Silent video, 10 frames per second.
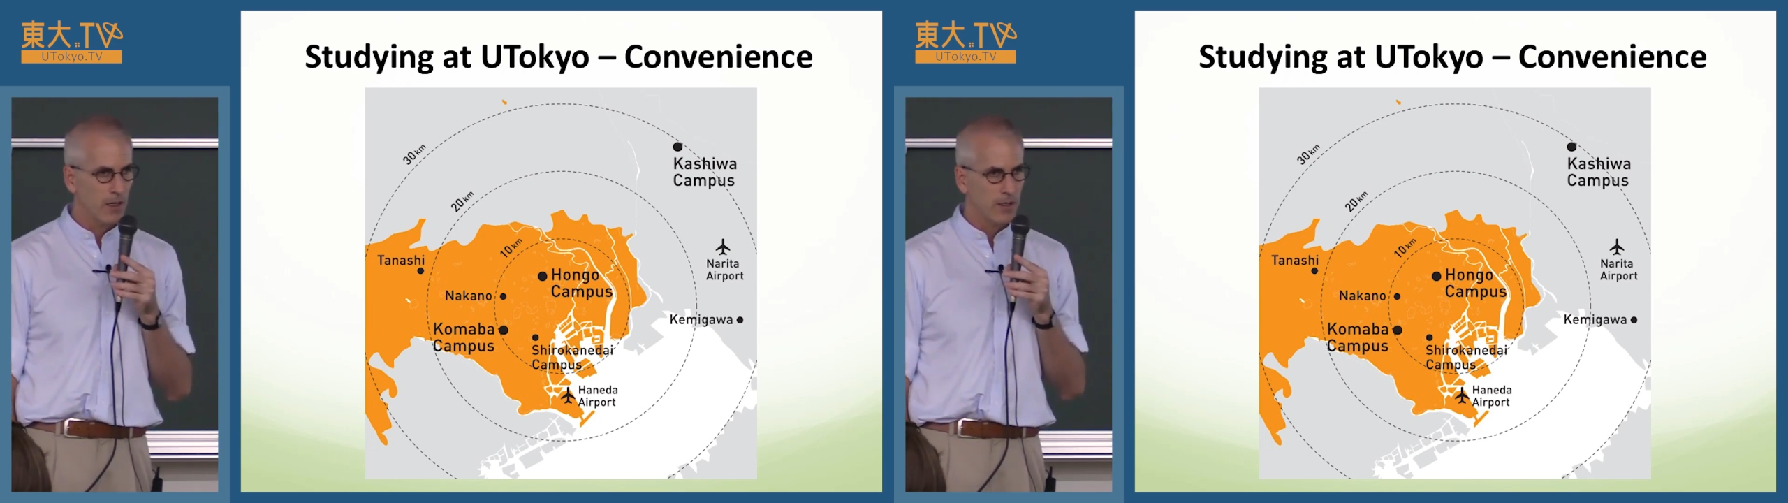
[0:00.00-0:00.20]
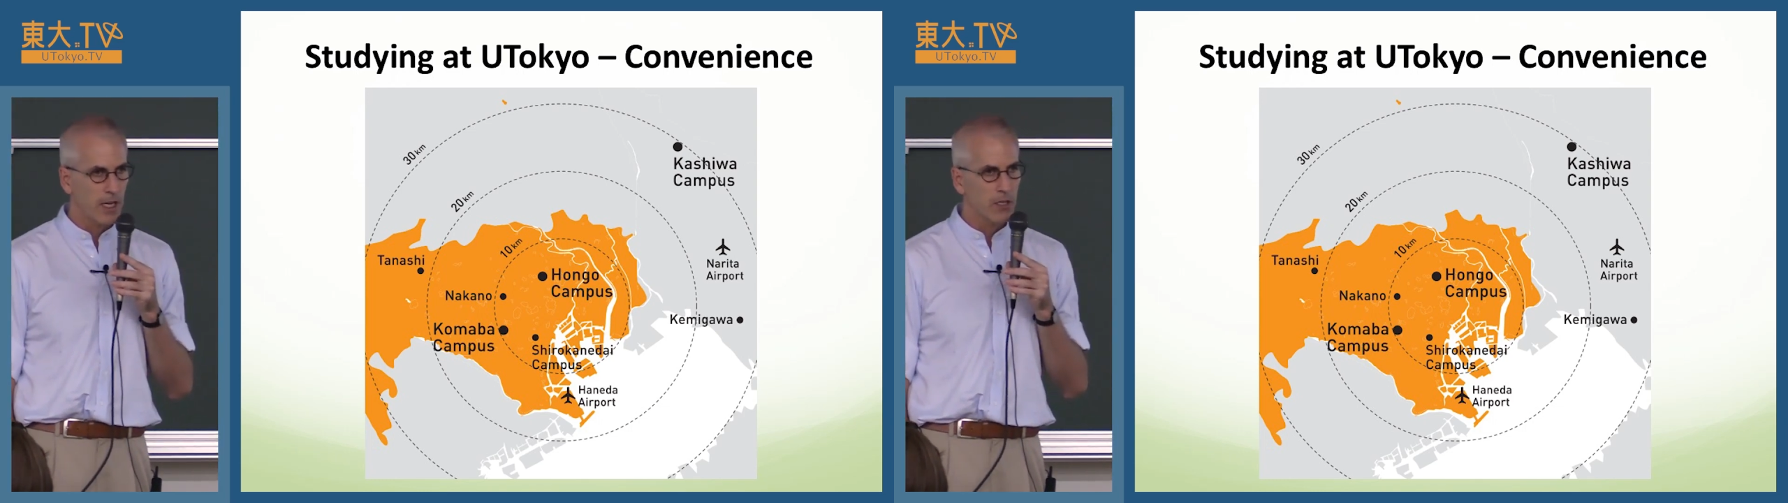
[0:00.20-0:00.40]

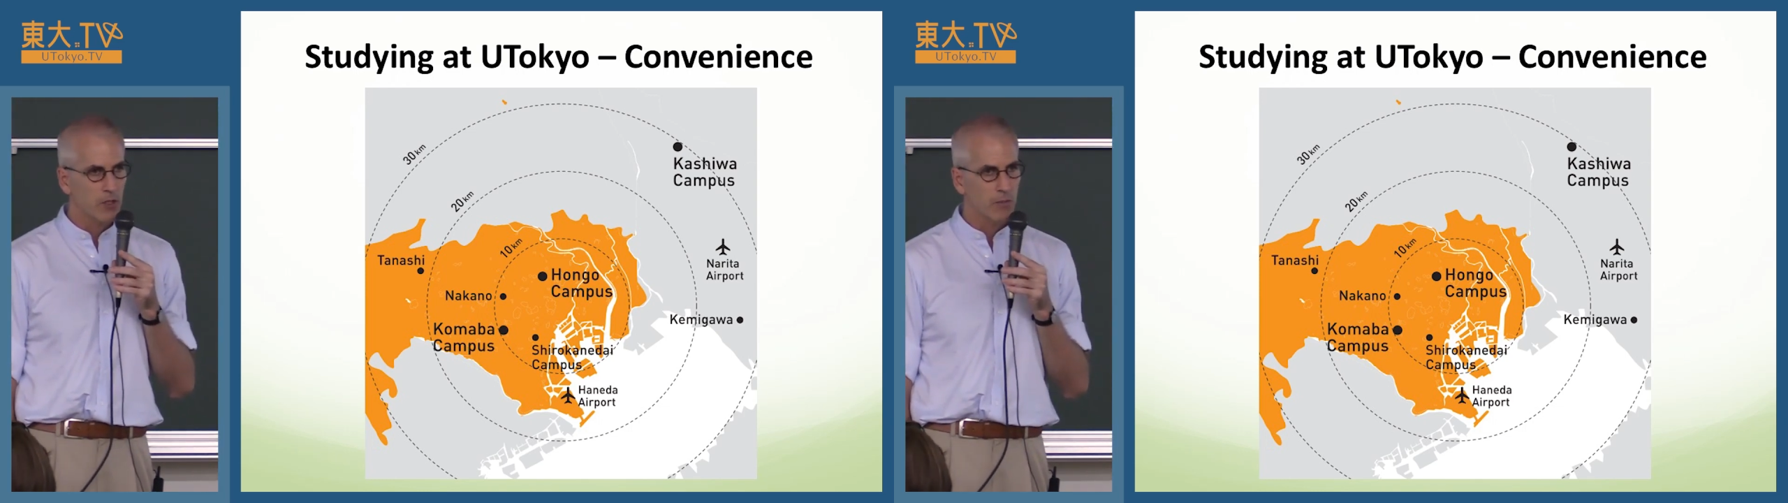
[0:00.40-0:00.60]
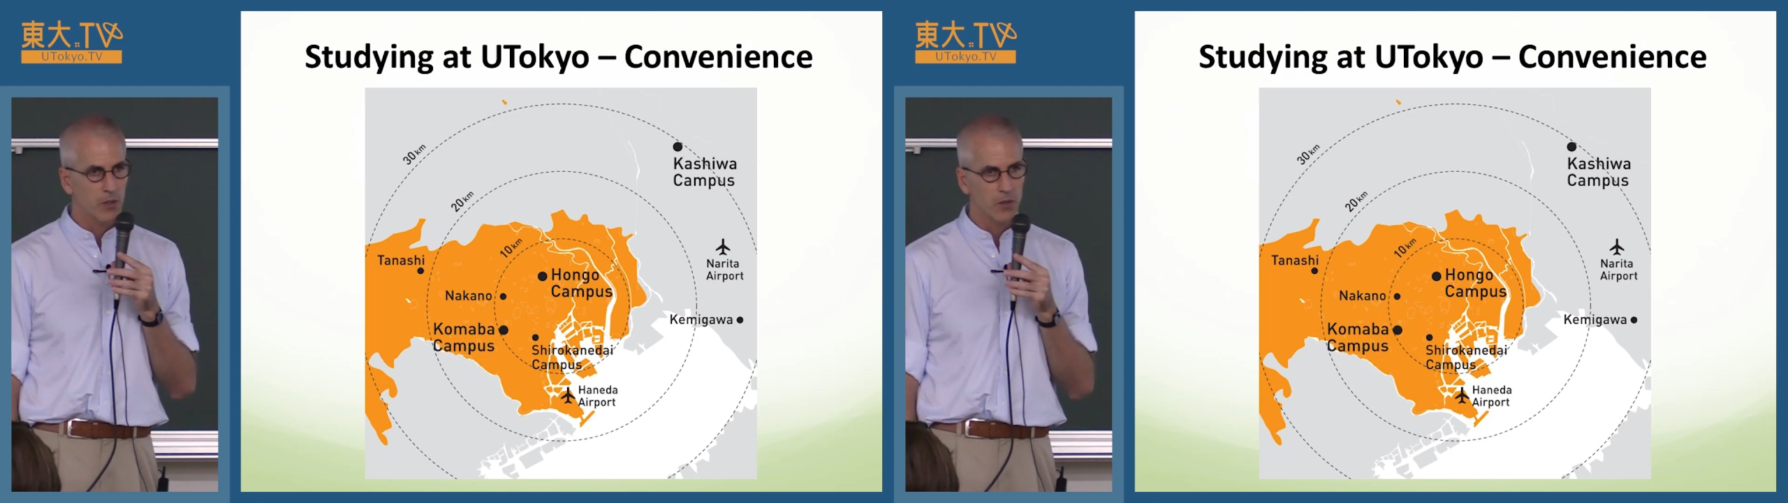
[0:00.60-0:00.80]
a day
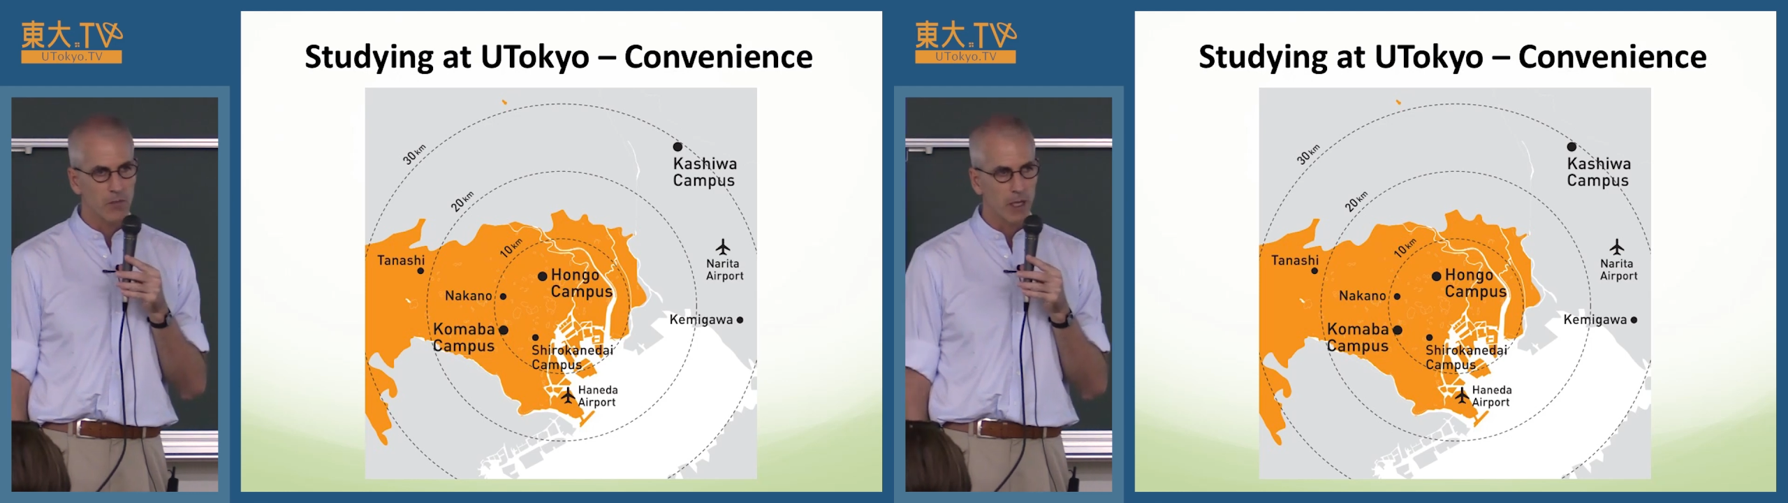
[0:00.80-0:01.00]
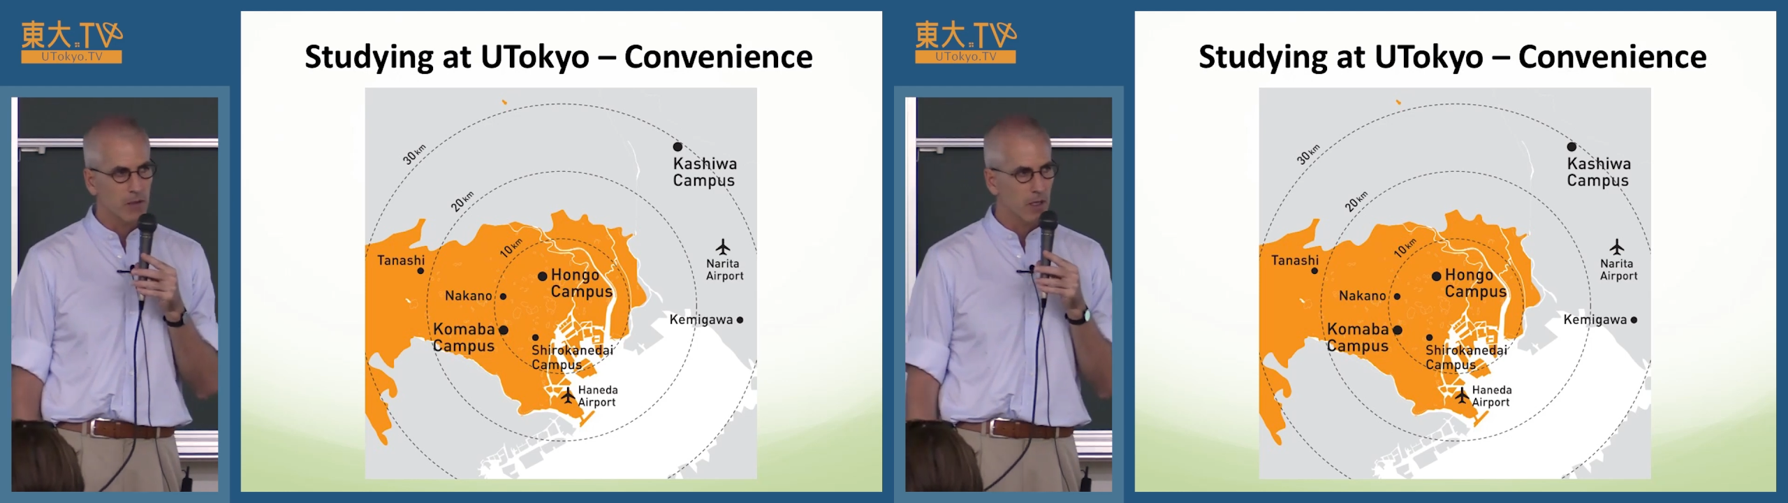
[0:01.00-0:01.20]
trip to Mount